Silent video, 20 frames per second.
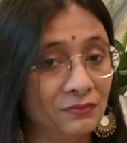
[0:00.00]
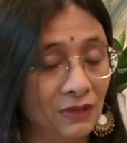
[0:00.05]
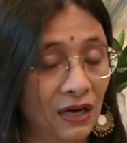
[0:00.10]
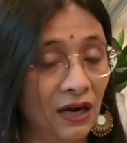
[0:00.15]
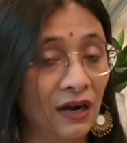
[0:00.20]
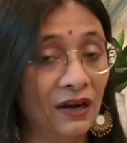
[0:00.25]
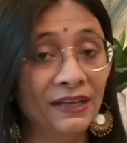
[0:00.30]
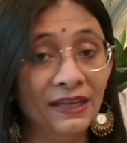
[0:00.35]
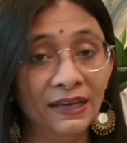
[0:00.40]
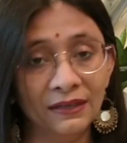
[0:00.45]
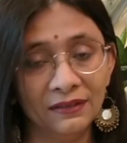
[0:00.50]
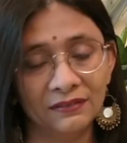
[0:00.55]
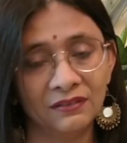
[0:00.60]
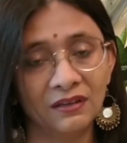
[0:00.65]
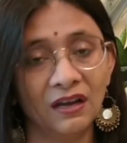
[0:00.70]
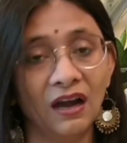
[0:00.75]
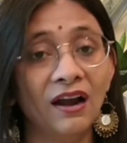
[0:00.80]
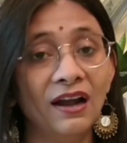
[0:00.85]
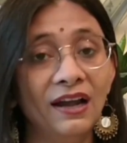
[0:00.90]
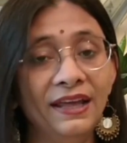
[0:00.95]
onion,
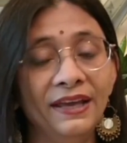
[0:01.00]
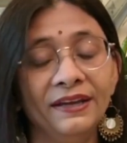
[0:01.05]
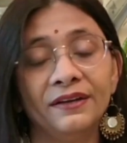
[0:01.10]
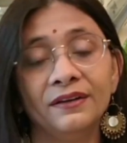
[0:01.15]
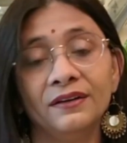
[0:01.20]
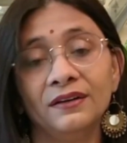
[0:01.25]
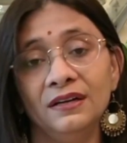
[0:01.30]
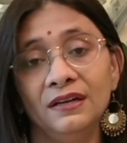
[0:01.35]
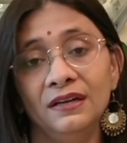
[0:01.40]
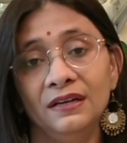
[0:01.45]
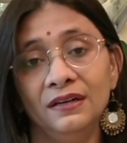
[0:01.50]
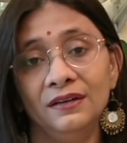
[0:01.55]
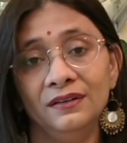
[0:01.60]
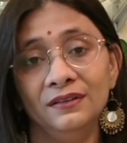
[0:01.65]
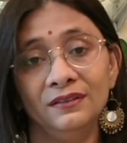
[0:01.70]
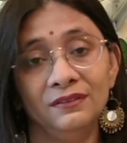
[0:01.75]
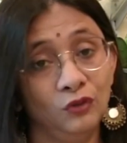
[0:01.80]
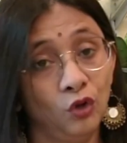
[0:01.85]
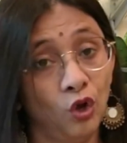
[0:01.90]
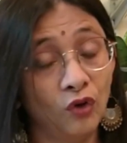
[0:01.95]
garlic,
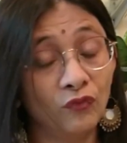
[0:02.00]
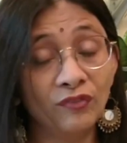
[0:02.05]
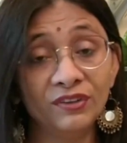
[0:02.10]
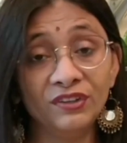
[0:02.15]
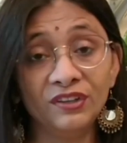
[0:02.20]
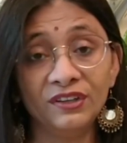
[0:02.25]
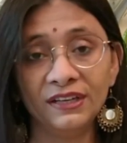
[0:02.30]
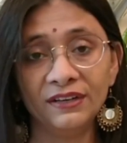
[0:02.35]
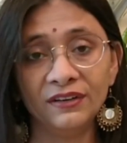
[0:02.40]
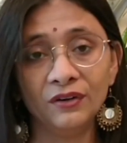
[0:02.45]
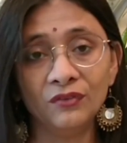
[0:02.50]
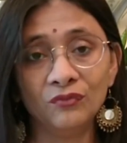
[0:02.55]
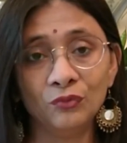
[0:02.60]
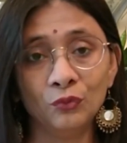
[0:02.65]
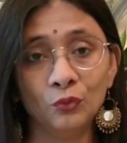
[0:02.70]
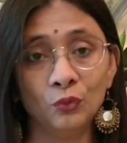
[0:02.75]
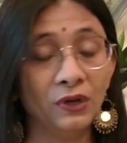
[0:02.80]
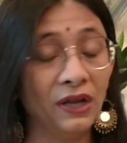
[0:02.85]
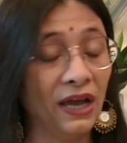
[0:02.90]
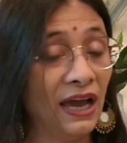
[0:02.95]
non-vegetarian
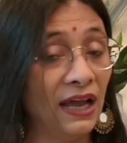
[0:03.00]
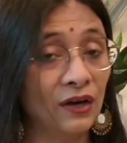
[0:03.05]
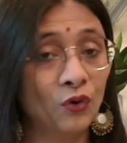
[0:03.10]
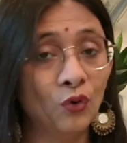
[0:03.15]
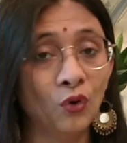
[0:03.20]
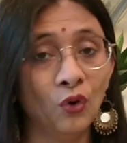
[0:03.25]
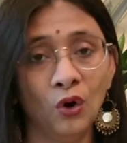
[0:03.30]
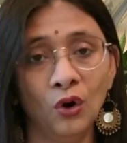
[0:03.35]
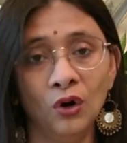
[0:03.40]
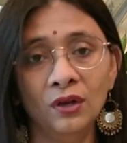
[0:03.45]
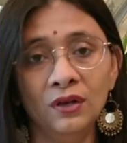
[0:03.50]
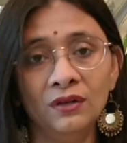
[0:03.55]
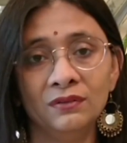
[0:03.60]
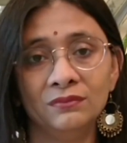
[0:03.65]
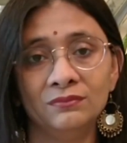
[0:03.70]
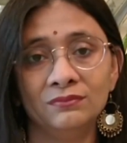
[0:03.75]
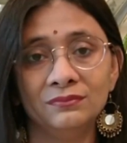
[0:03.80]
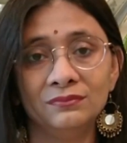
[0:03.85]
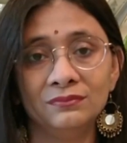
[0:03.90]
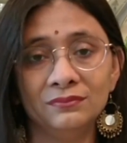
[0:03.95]
food, alcohol
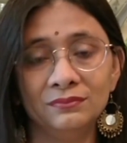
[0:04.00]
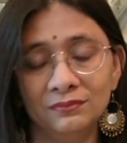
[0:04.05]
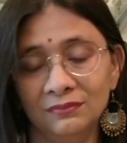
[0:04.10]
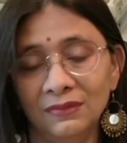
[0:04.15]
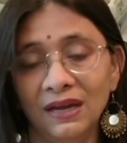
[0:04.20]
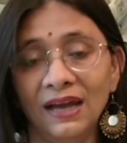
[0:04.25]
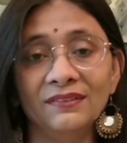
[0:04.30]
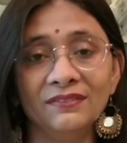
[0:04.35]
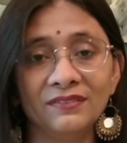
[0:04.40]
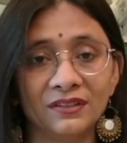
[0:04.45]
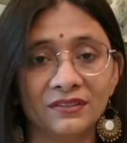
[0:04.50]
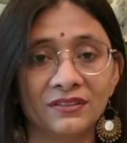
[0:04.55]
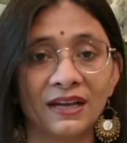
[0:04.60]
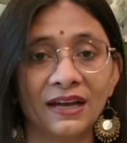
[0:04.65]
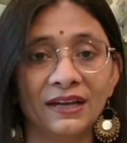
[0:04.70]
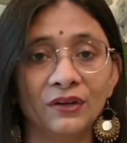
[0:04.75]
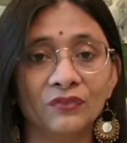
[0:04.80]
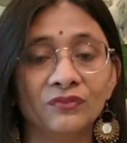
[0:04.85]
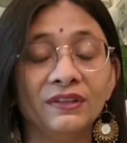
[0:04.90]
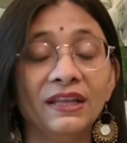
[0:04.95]
and such
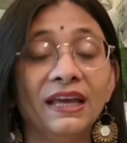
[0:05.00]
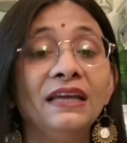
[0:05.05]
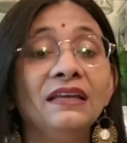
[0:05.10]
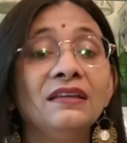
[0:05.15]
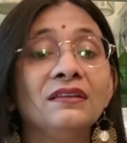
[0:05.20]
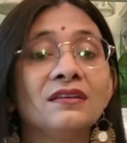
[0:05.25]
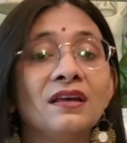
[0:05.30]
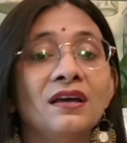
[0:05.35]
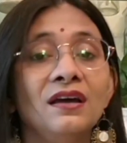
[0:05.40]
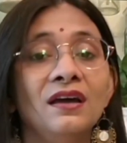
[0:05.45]
kind of things.